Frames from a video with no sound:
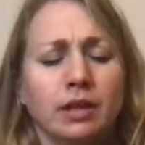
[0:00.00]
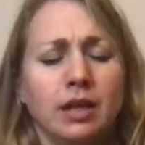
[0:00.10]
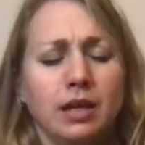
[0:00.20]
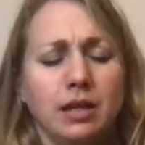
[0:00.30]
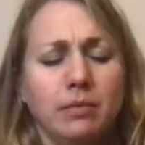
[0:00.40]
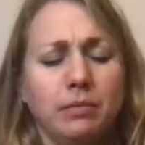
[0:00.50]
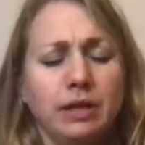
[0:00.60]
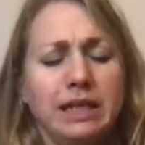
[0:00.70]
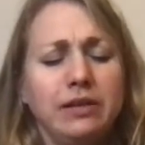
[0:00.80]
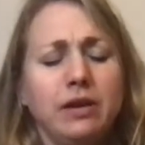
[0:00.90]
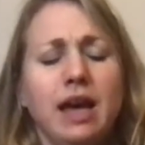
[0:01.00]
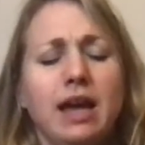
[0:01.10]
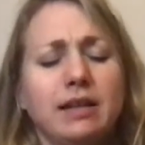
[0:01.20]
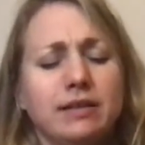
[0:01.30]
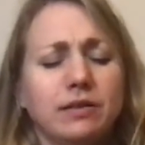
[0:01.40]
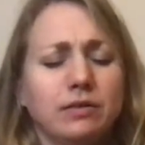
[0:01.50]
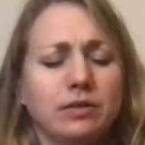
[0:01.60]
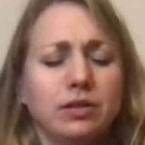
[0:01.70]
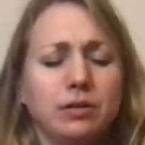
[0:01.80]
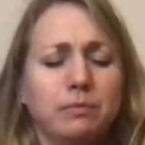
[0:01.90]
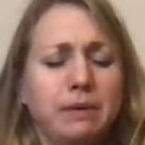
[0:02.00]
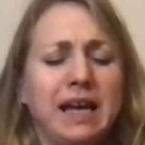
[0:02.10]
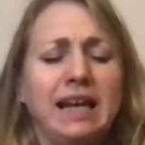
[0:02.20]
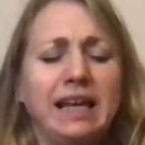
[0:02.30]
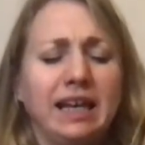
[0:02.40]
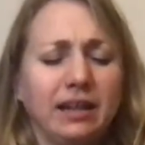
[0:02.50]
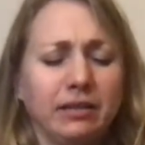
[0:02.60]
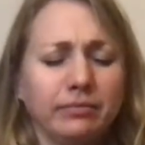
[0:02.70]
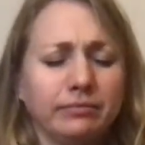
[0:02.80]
And then bringing your hands onto your belly.